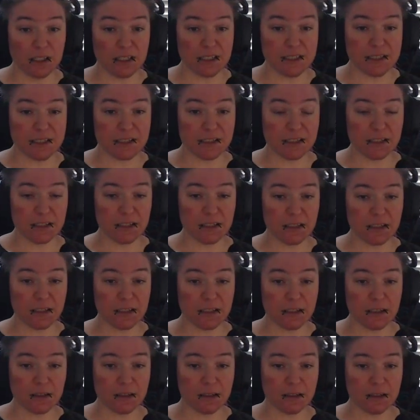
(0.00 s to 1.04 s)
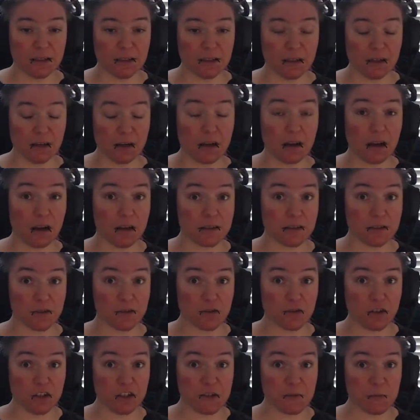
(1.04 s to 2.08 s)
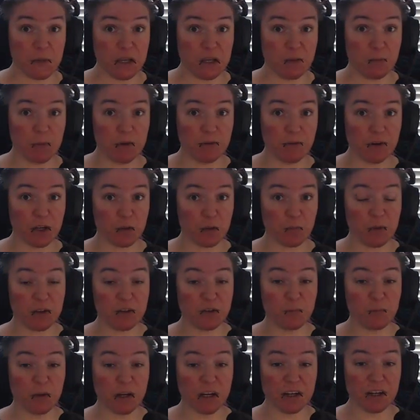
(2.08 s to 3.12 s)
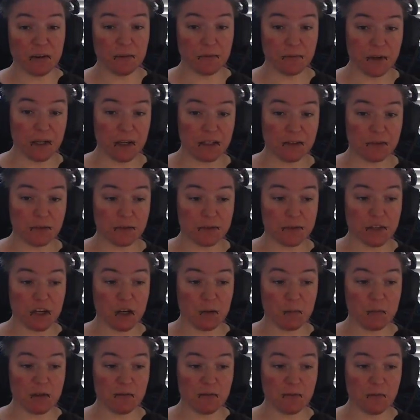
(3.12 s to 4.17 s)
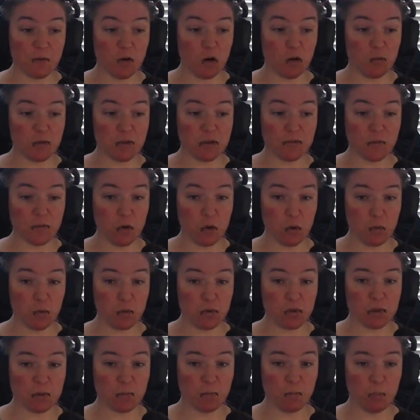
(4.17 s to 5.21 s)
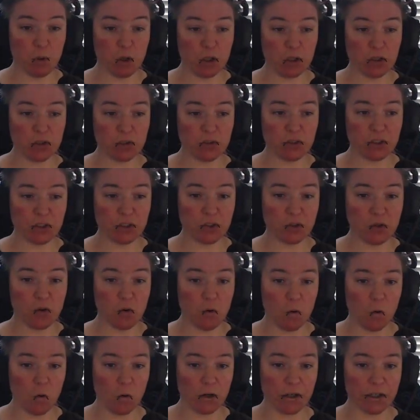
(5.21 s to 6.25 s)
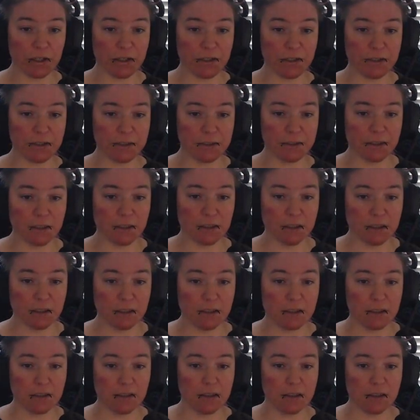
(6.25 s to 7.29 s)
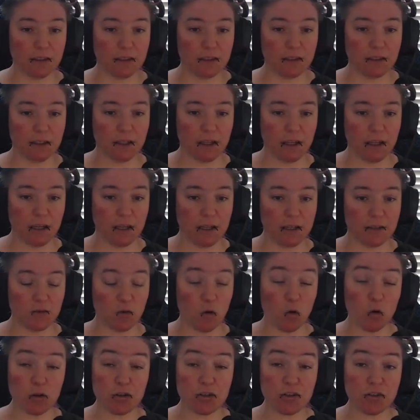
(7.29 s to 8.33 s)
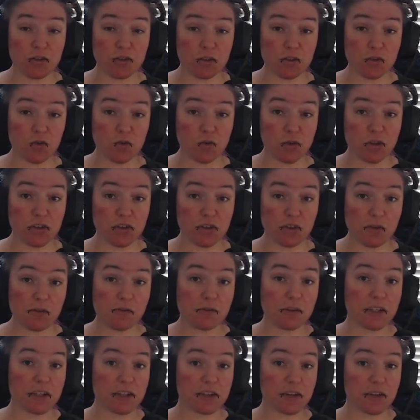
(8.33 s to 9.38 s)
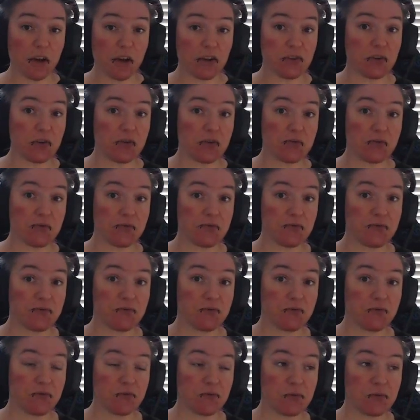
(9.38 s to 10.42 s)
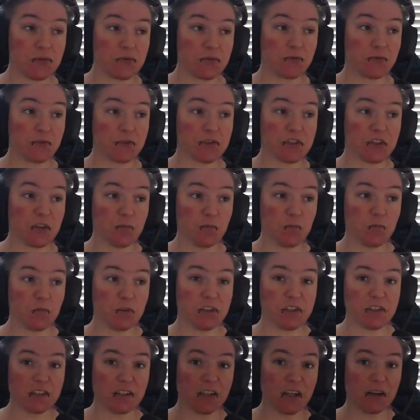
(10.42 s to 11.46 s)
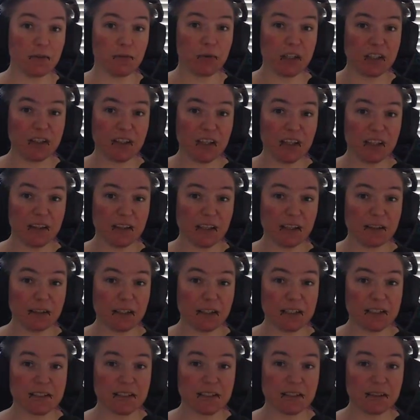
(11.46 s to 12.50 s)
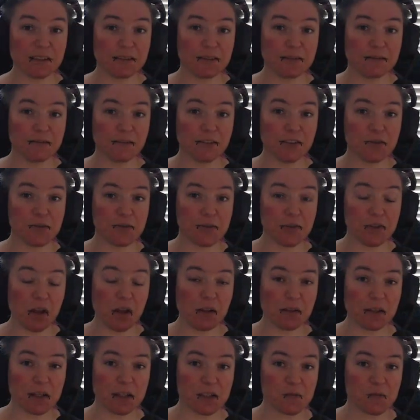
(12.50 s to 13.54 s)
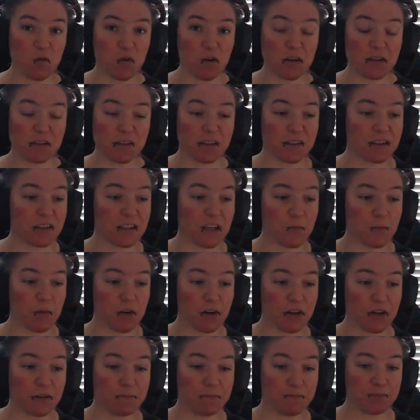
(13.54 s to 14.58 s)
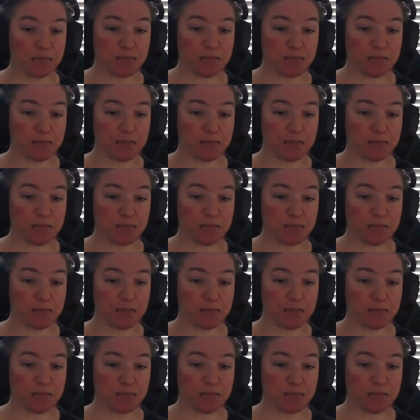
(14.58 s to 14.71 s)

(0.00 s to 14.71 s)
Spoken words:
Let's see. Concentrates may be recommended by your vet, and those come in the forms of oats, barley, corn, and horses enjoy salt licks also. For some reason, I've read that they like to use salt licks more in the summer.